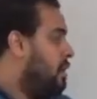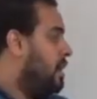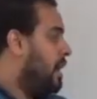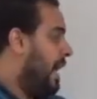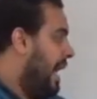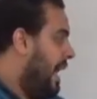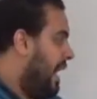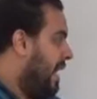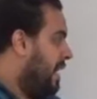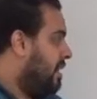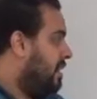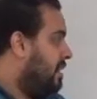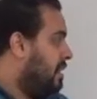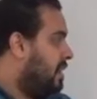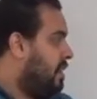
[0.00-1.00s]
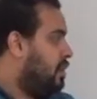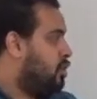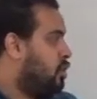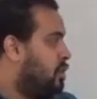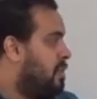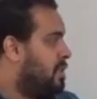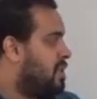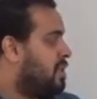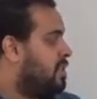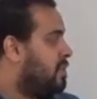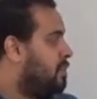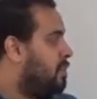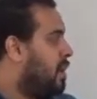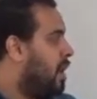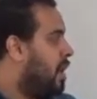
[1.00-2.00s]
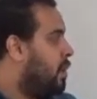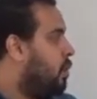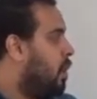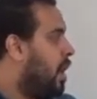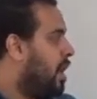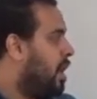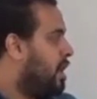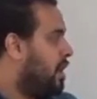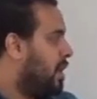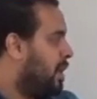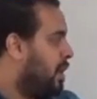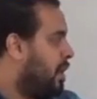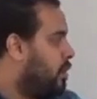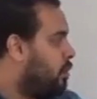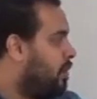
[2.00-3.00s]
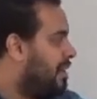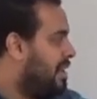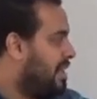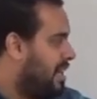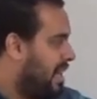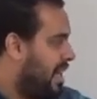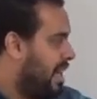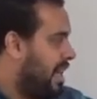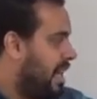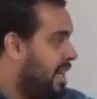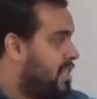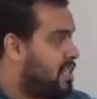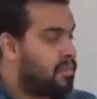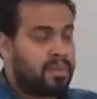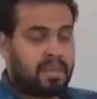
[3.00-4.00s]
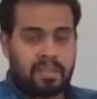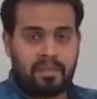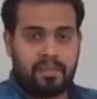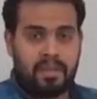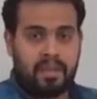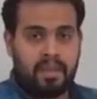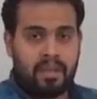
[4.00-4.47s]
And represented by y equal ax plus b.